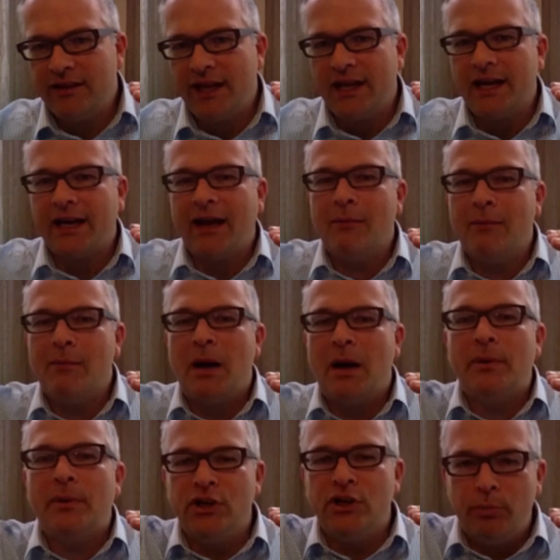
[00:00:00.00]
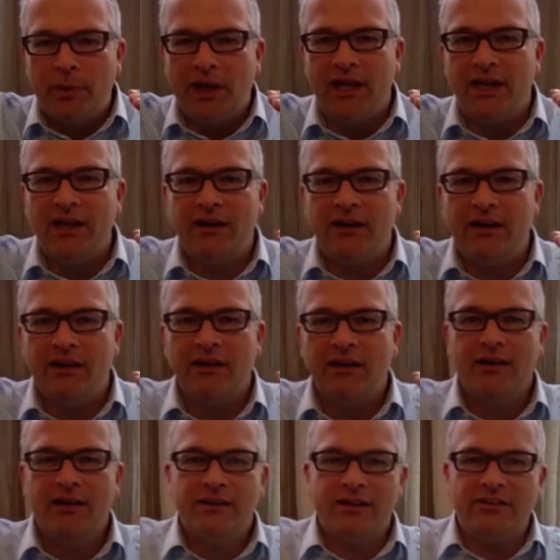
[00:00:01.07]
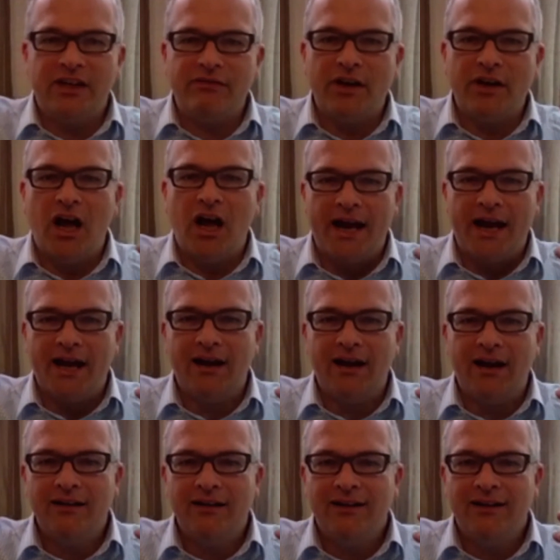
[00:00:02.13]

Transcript: they're going to come up a new peak that's even higher.